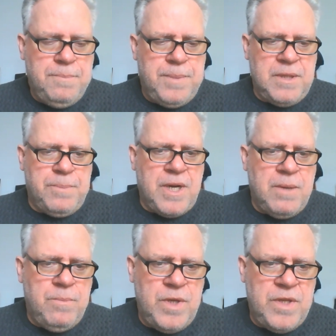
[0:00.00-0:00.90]
but the
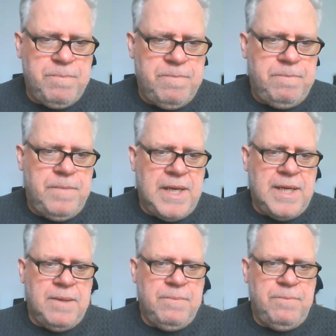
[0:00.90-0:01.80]
problem with
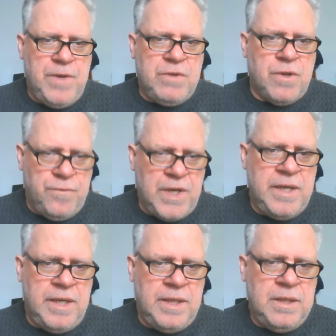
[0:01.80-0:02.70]
federal
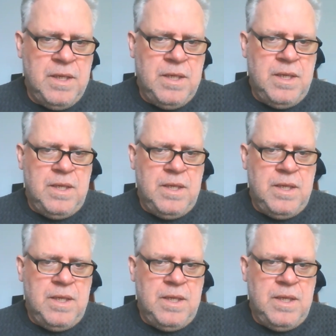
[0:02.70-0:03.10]
funding,